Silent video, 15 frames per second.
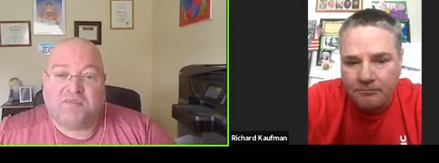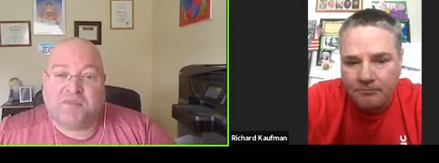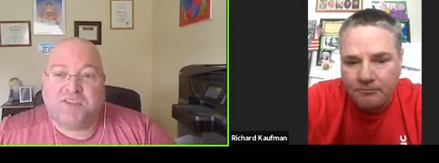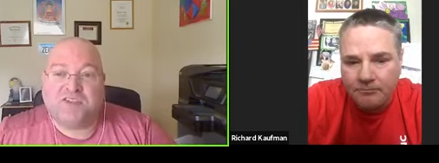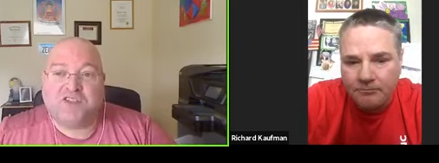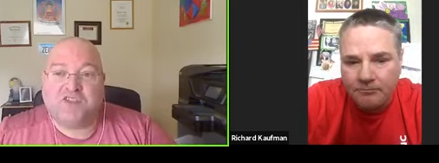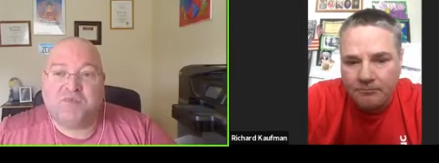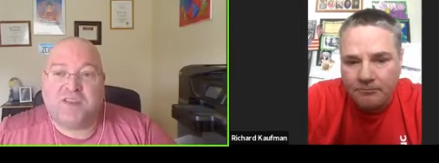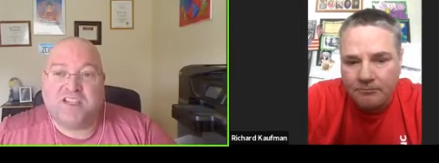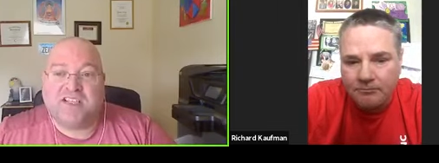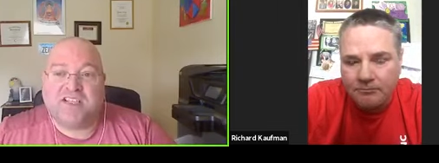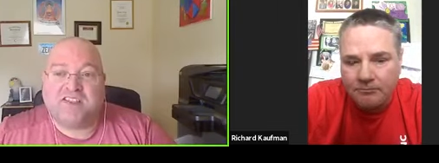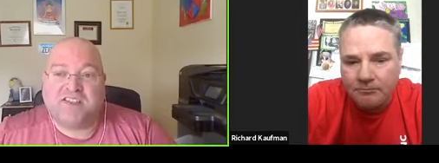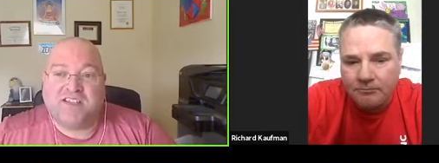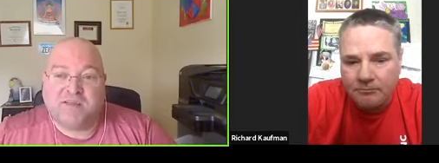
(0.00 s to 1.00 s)
Speaker 1: this has been the
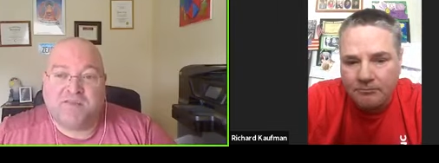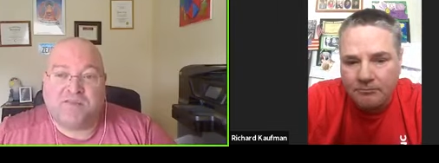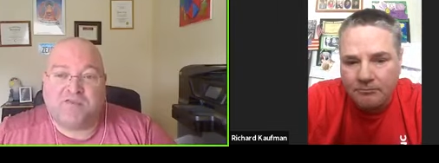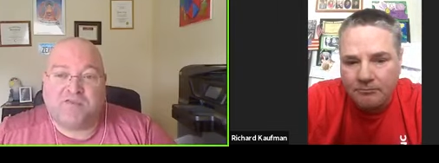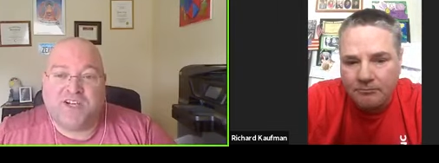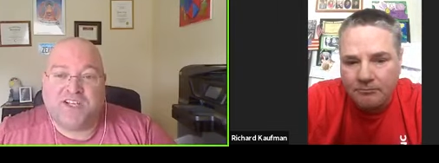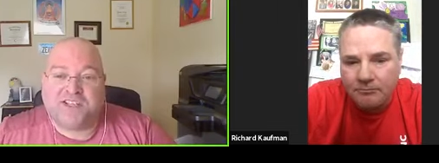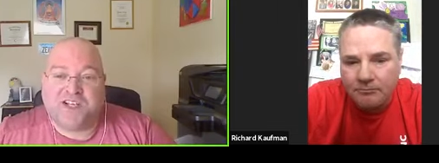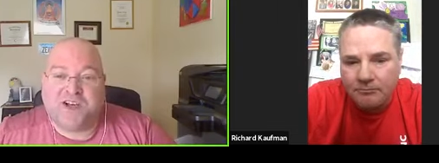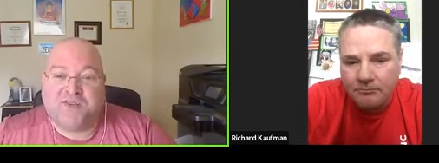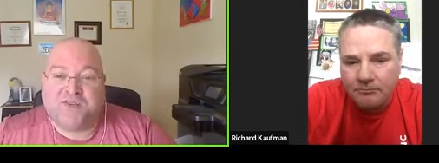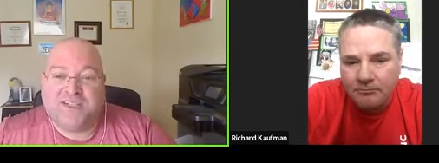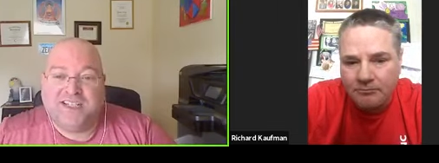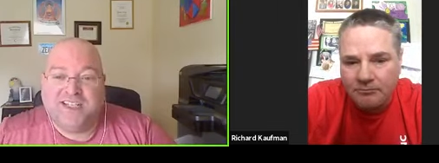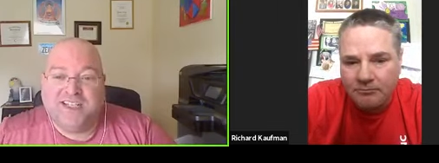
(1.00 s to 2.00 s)
Stigma Free
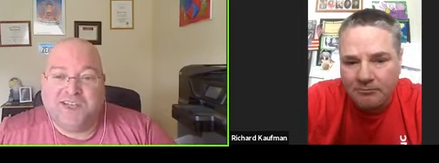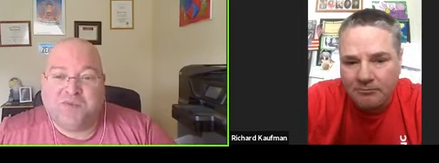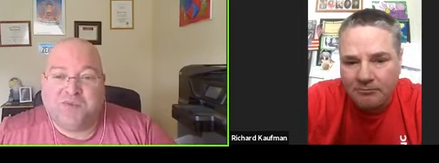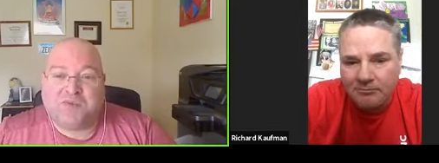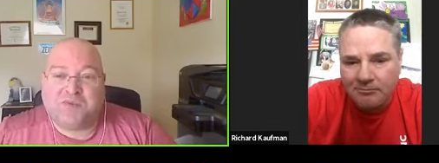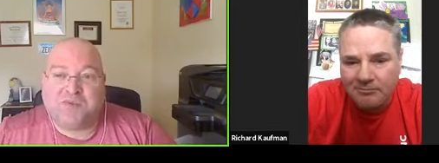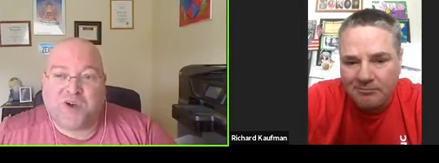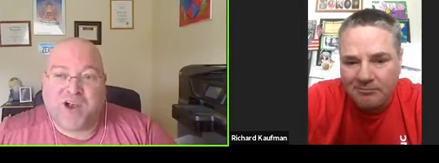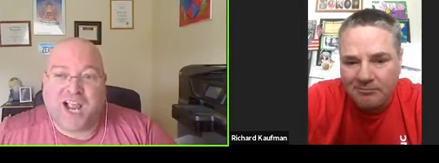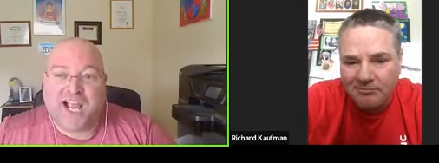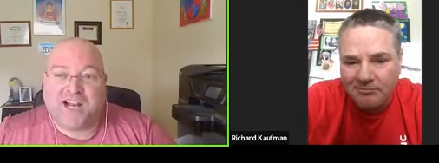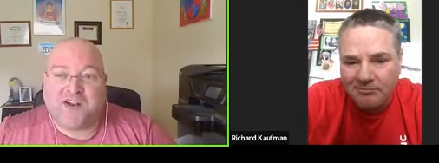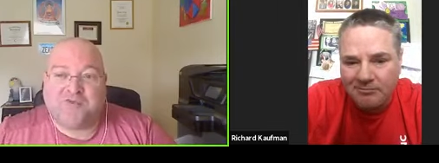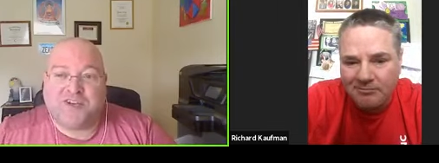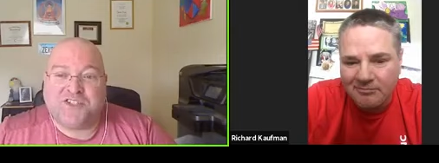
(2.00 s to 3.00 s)
Zone with Brian
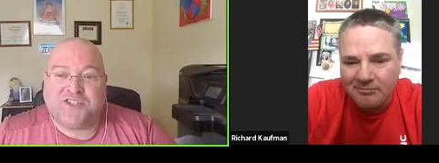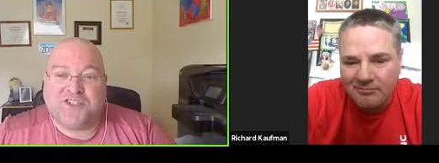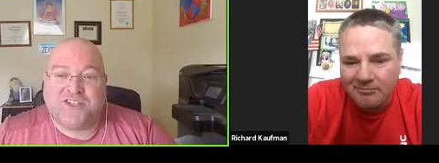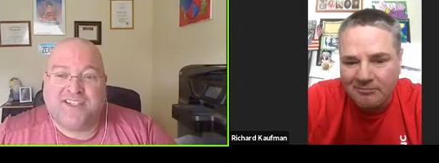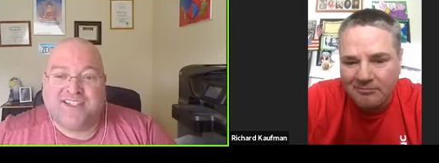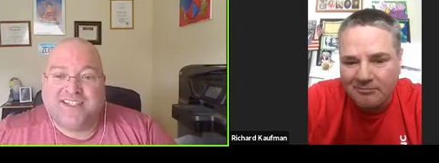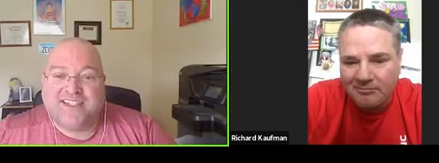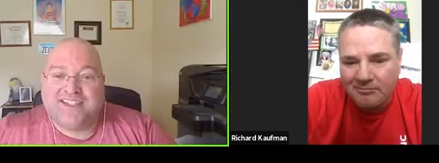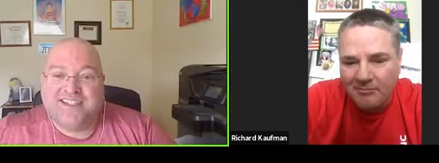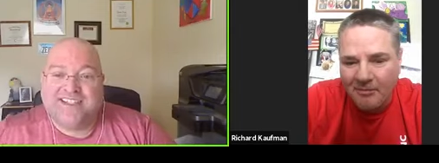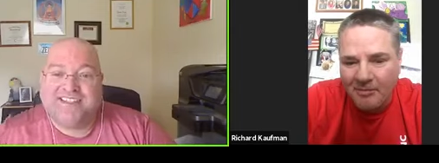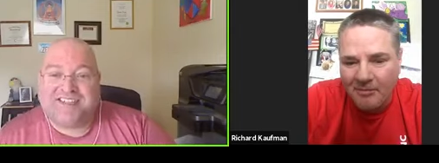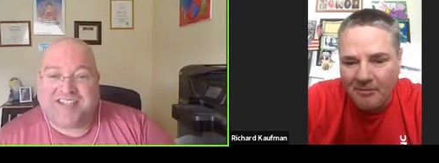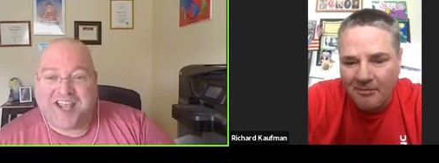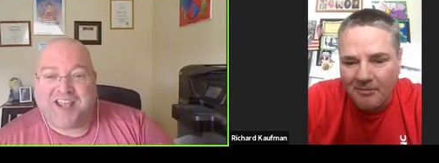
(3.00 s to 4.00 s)
and Richard.
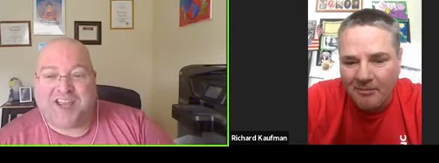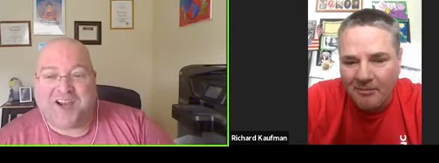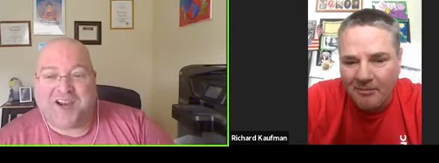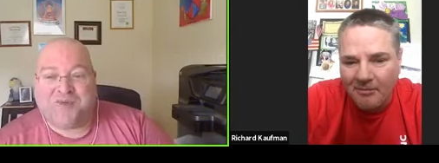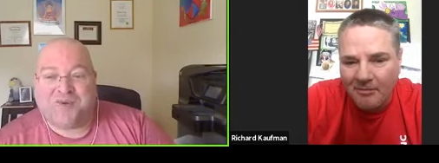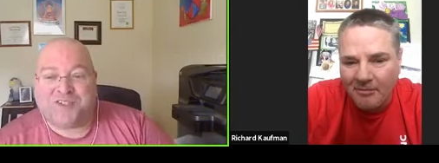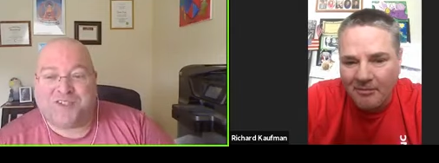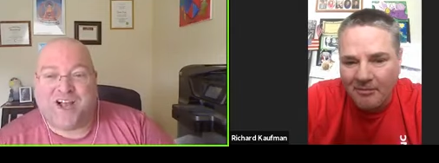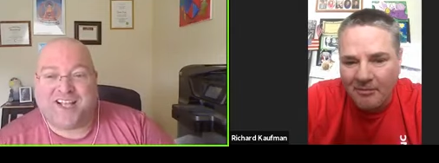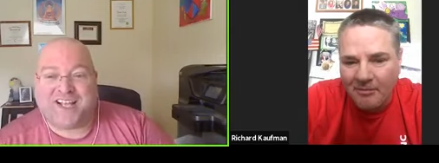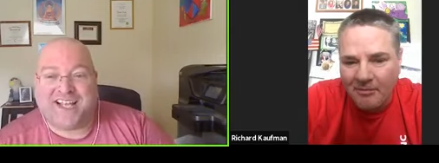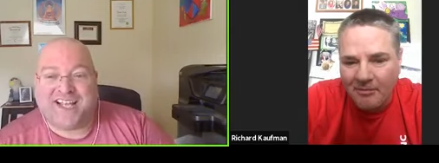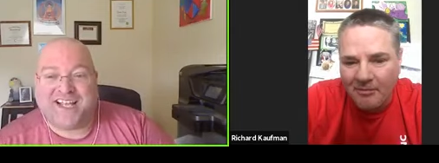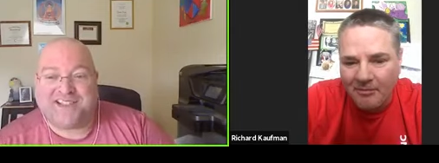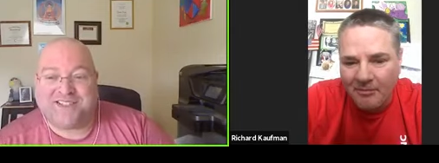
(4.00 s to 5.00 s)
Take care. We'll talk
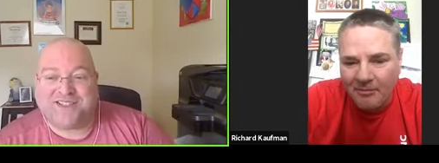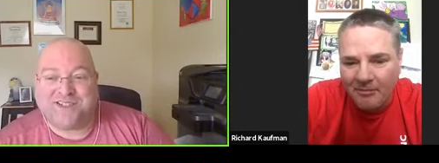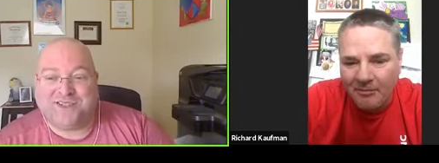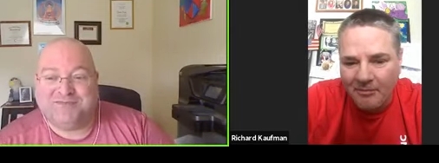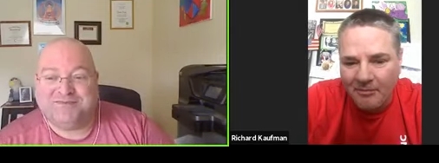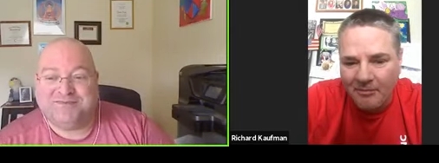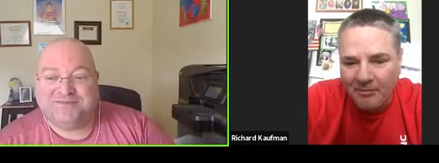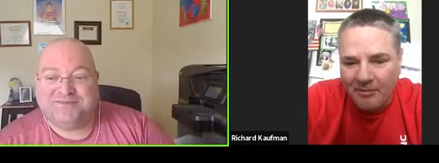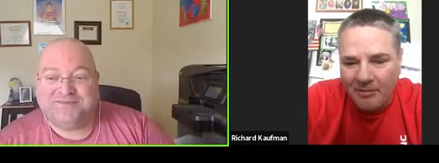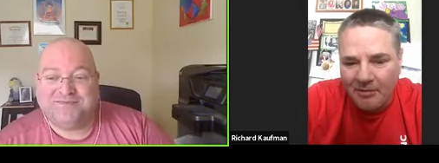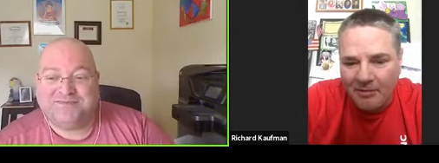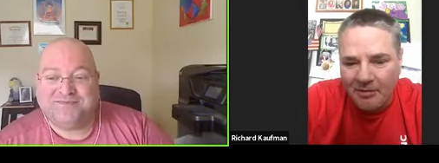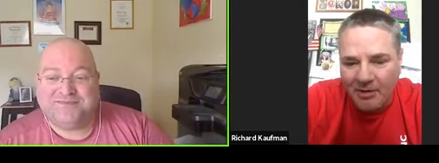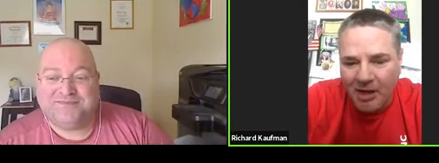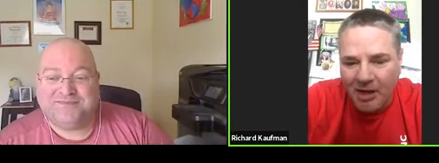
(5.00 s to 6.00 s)
again soon.
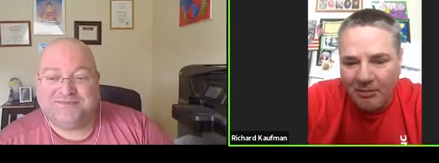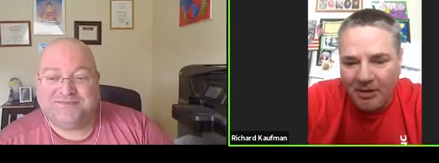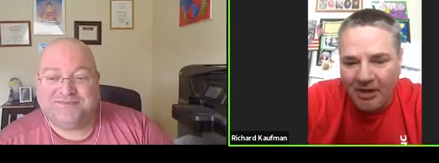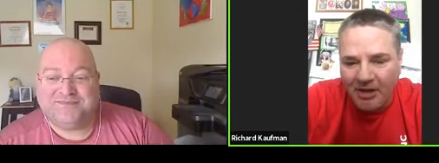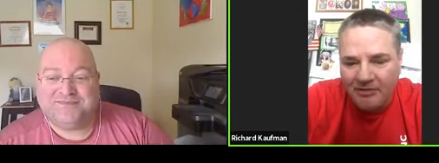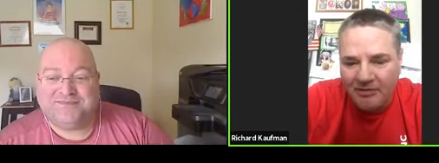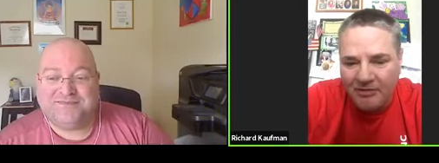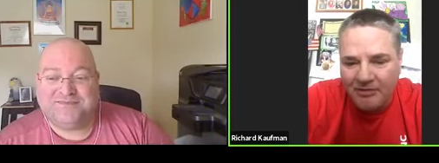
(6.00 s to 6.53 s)
Speaker 2: God bless.